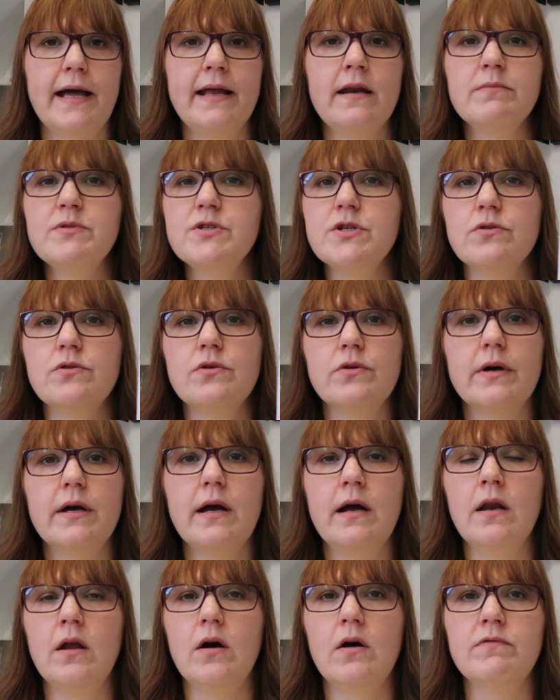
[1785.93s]
And I'm sure
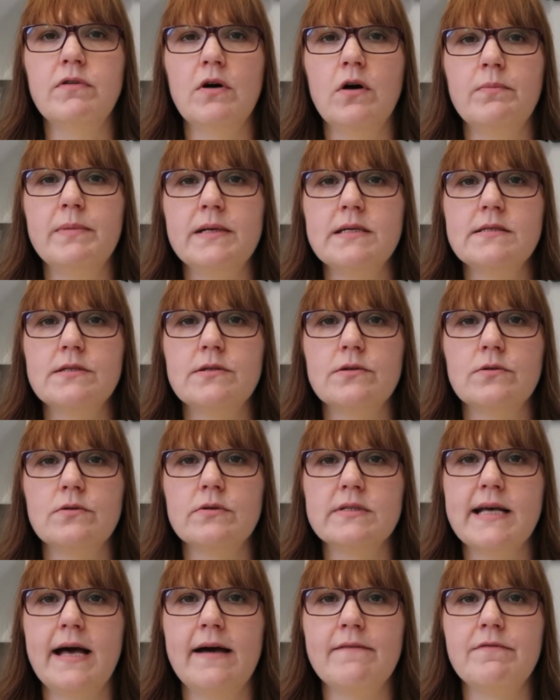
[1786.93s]
a lot of hobby
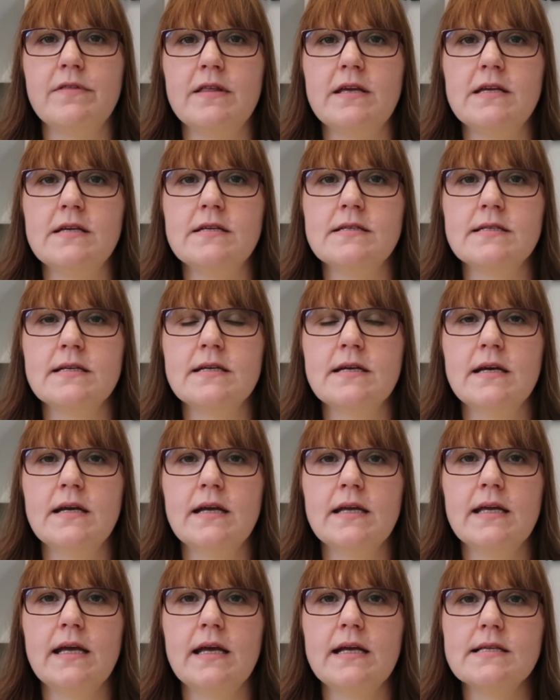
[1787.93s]
stores have these
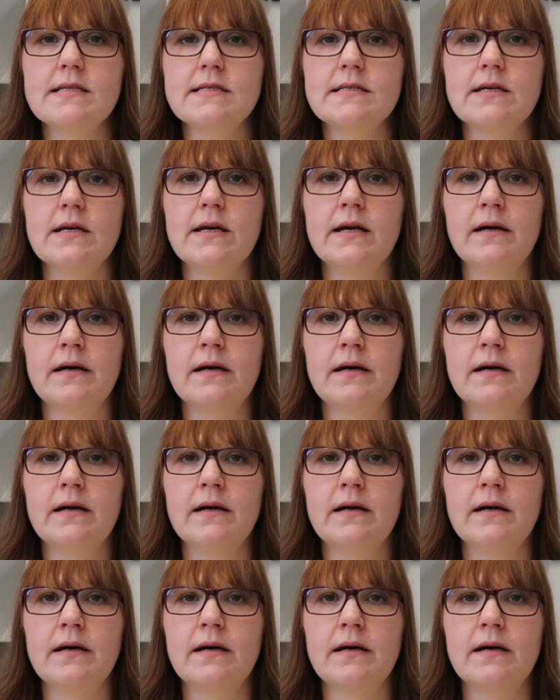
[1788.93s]
kits,